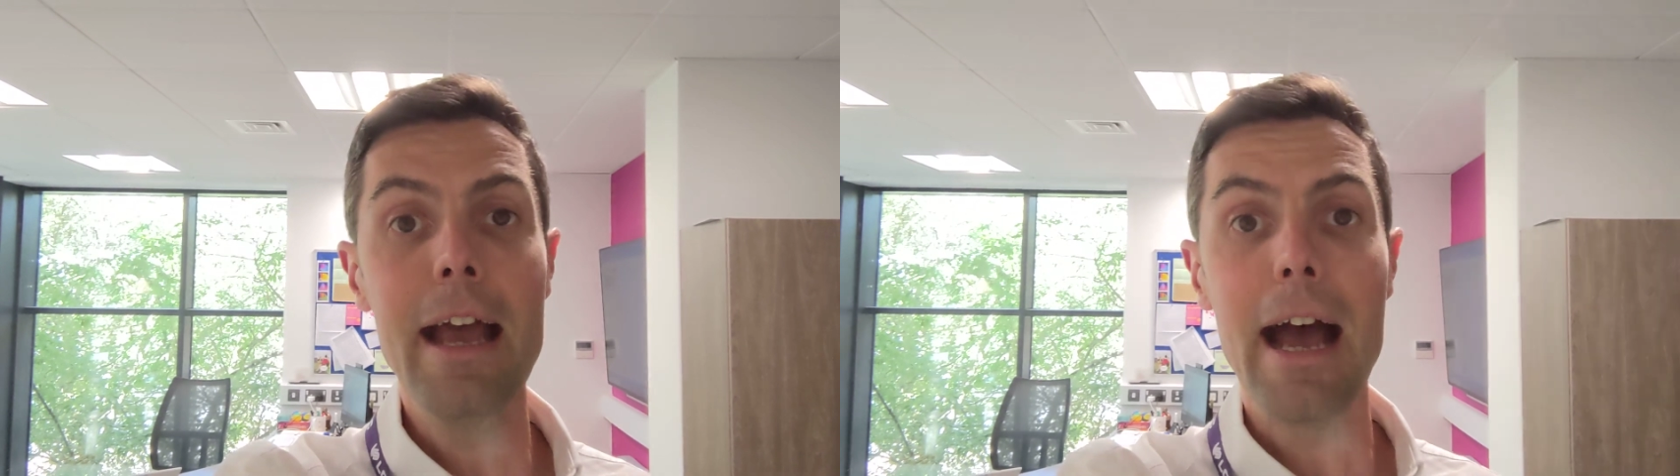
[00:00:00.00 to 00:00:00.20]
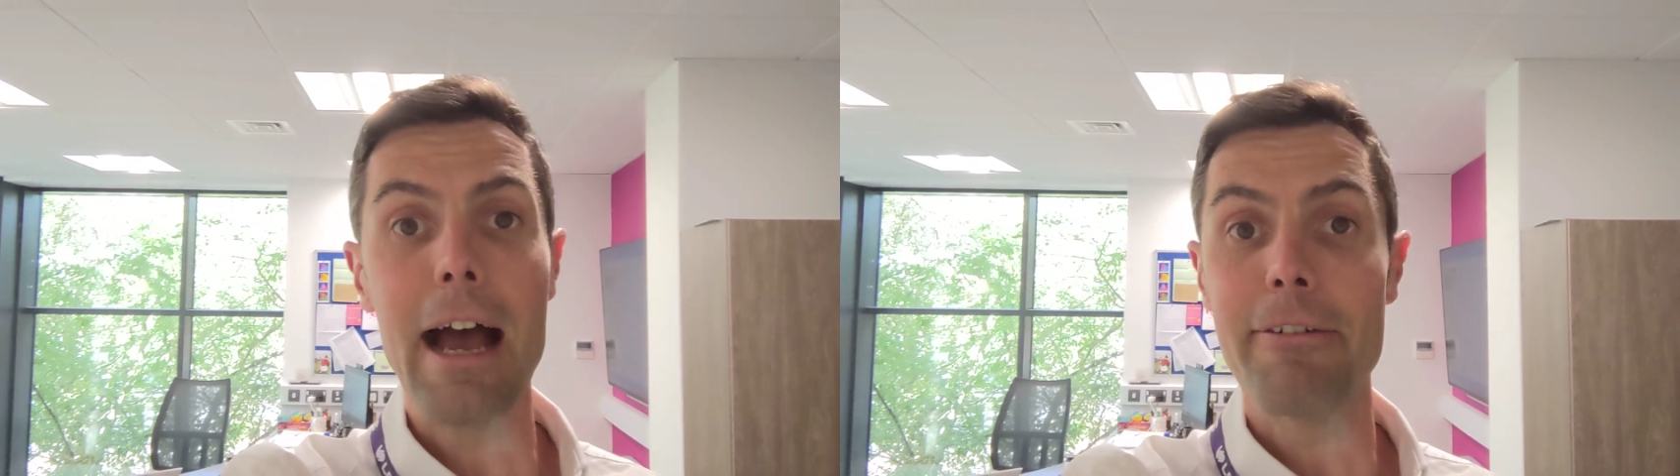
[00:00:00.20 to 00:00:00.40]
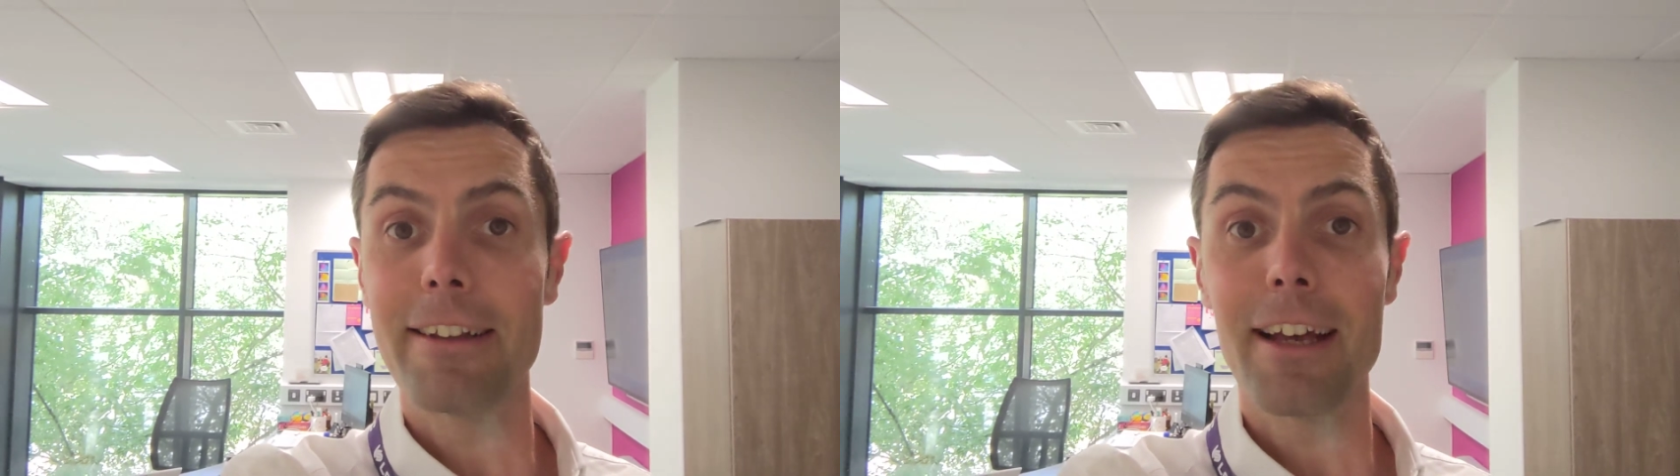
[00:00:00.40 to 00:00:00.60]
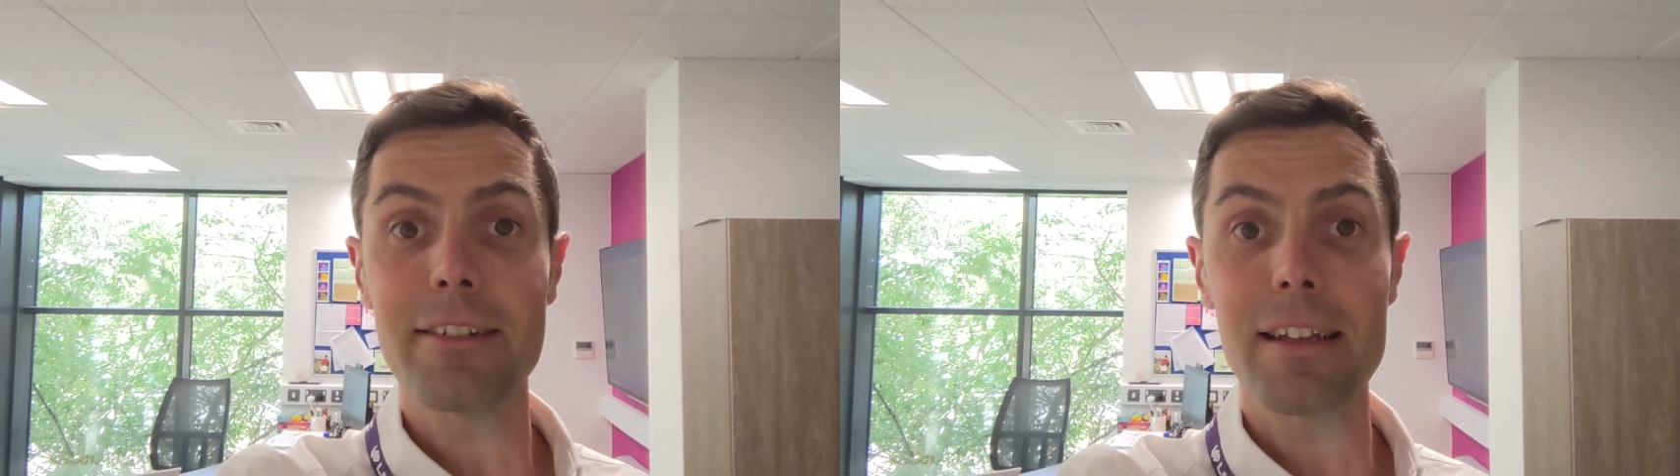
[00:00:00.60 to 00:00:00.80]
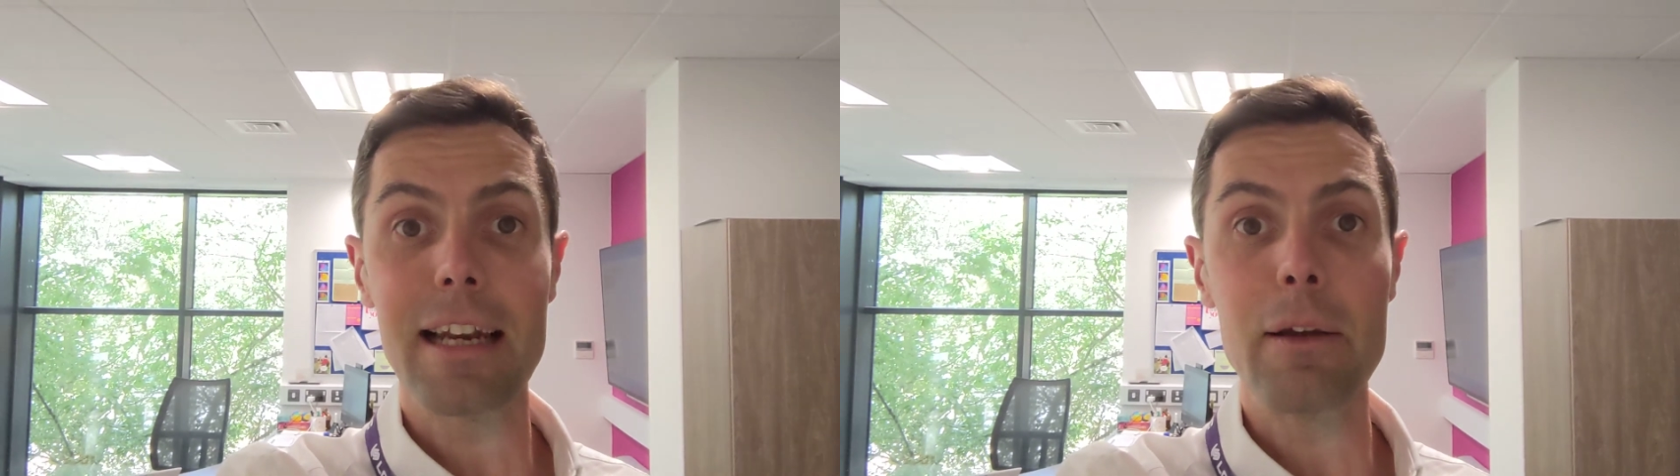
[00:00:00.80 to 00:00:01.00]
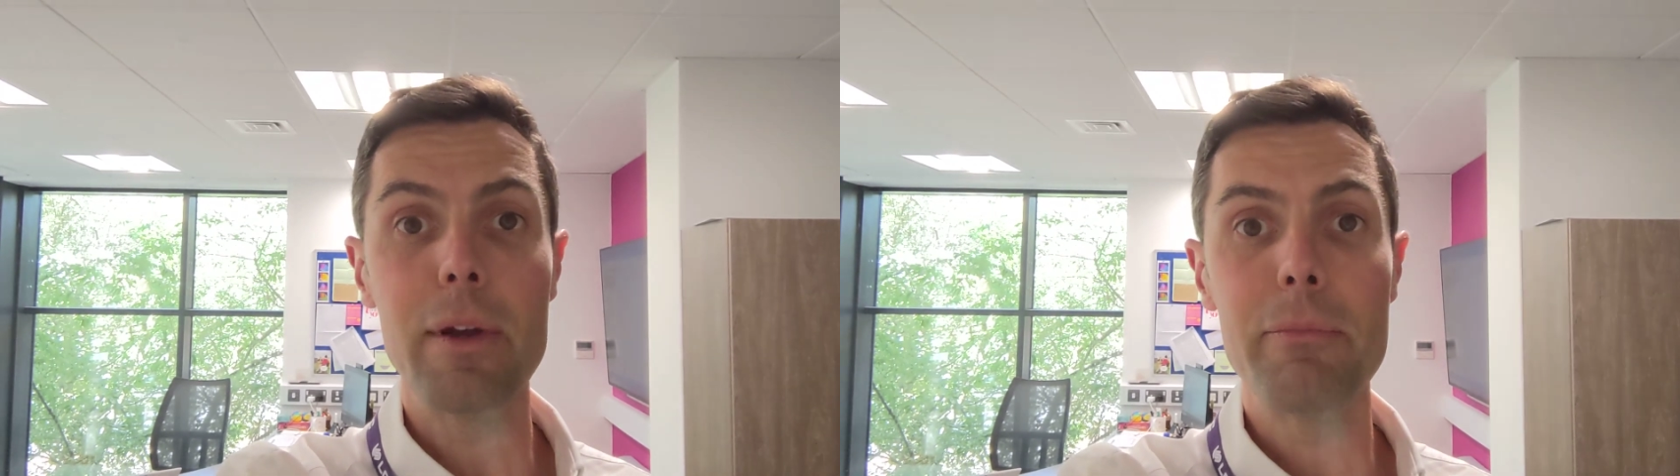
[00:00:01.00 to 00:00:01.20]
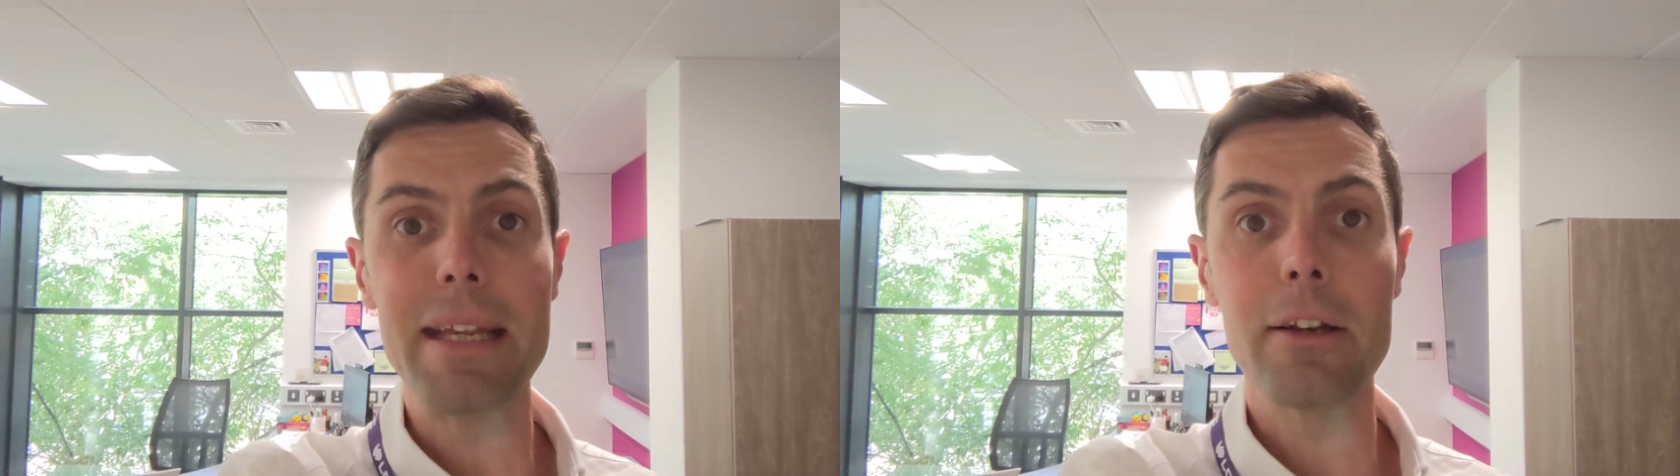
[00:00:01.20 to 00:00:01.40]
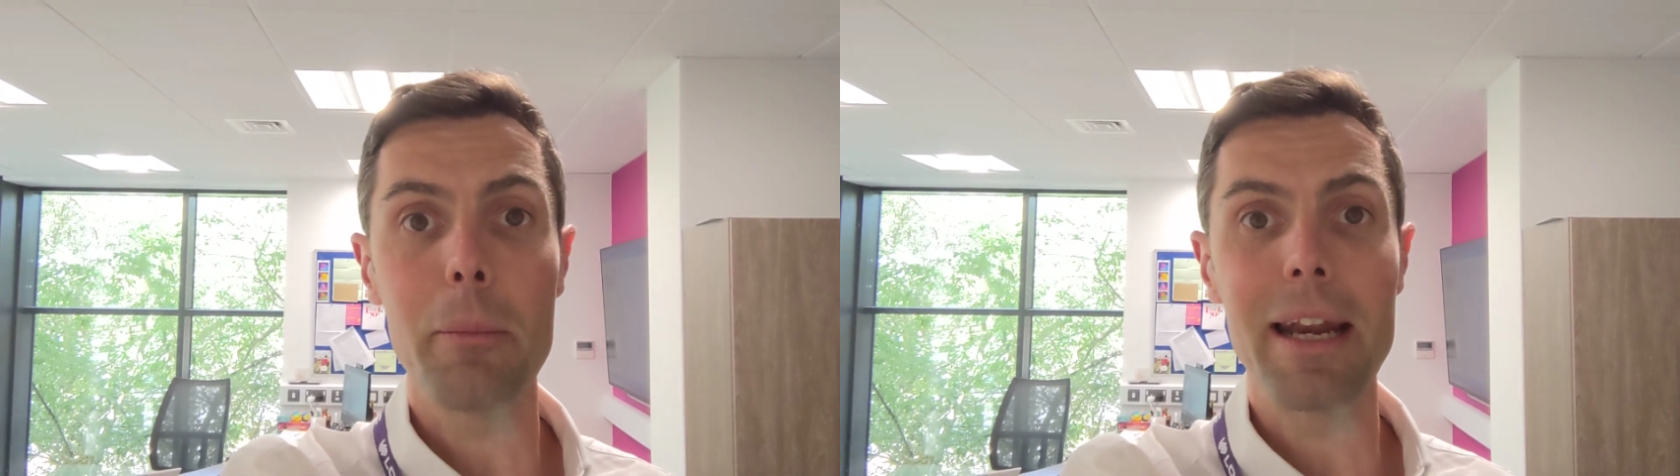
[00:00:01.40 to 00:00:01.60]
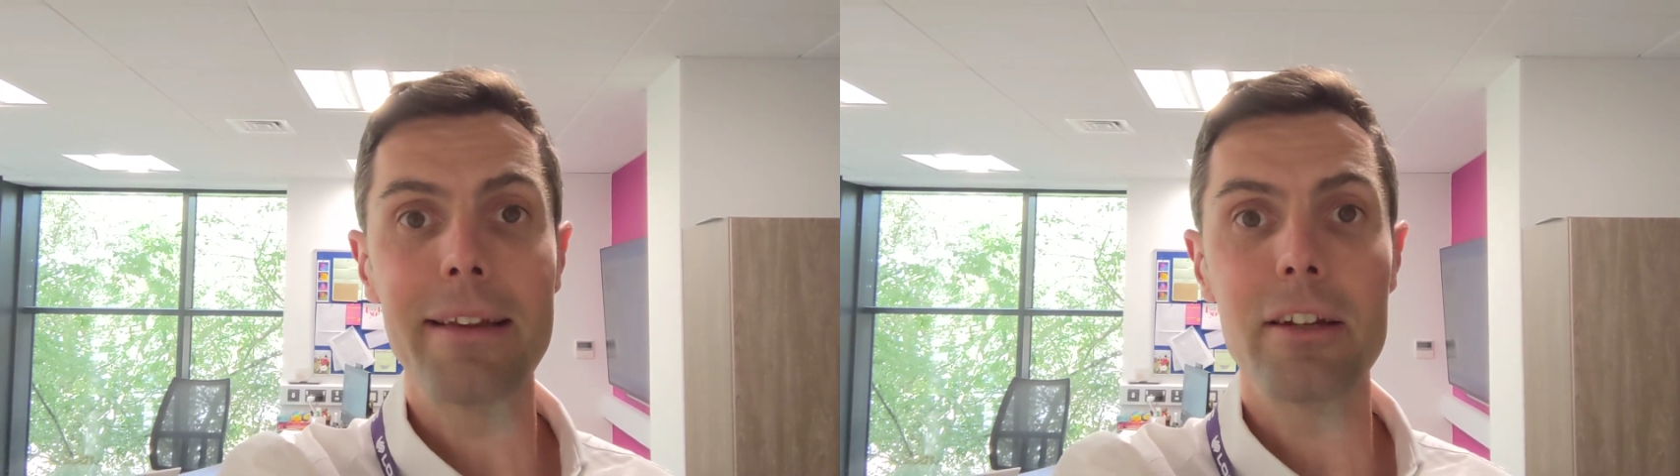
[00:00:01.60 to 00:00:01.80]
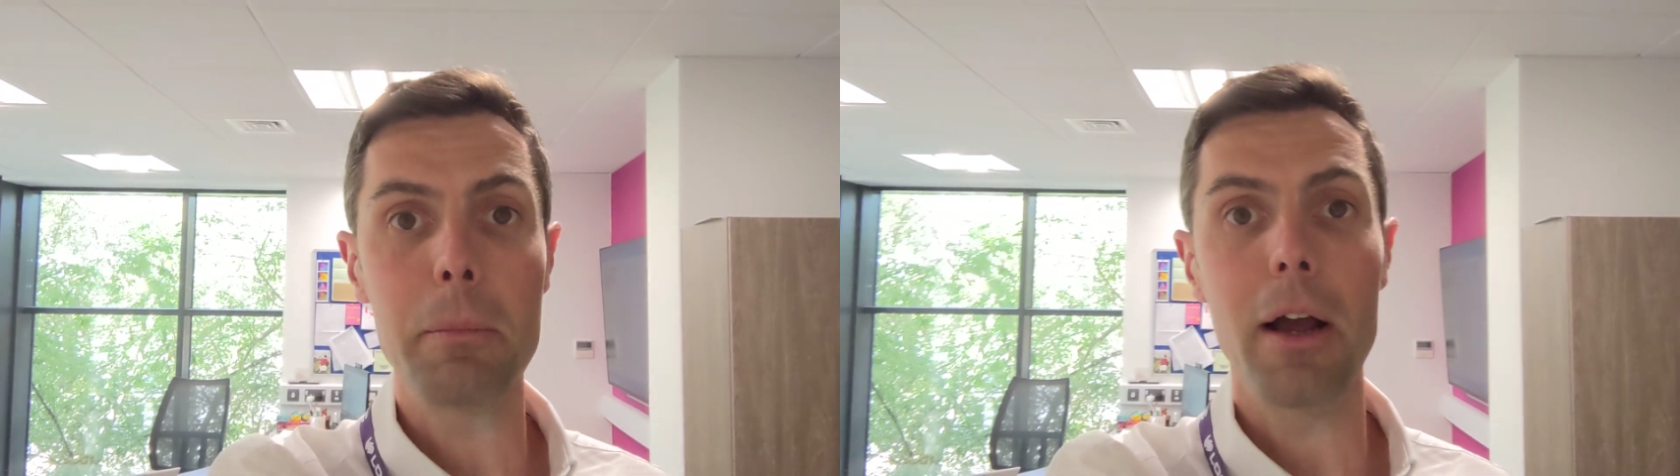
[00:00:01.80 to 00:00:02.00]
Fantastically, we've been
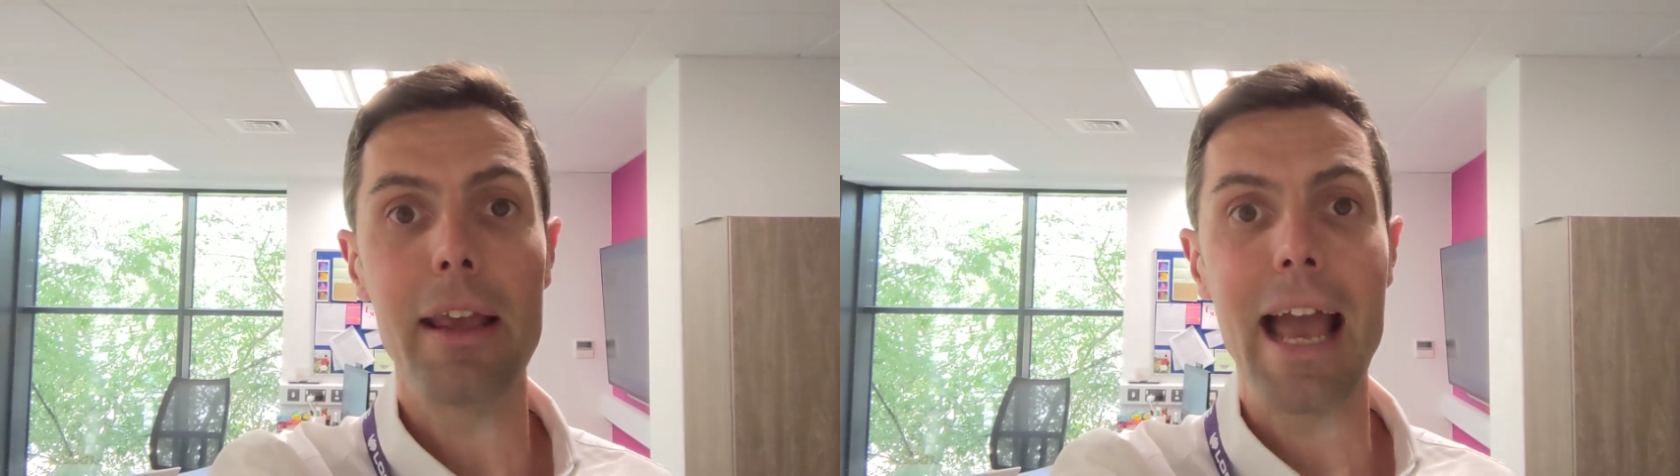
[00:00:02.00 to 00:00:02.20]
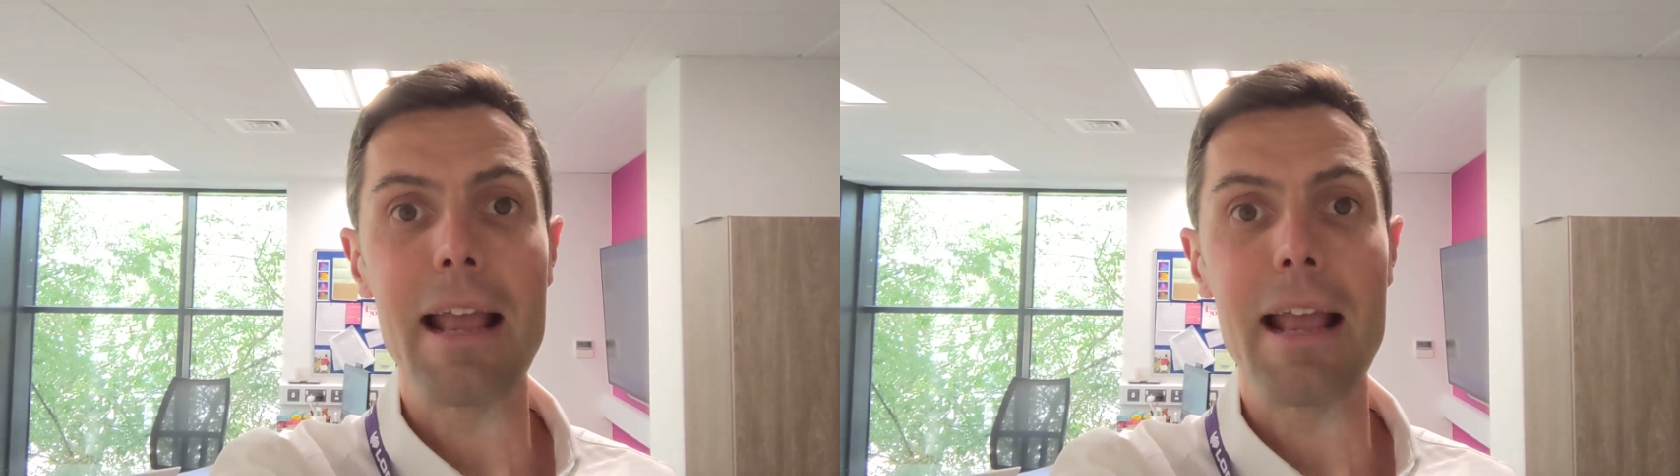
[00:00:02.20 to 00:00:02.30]
nominated by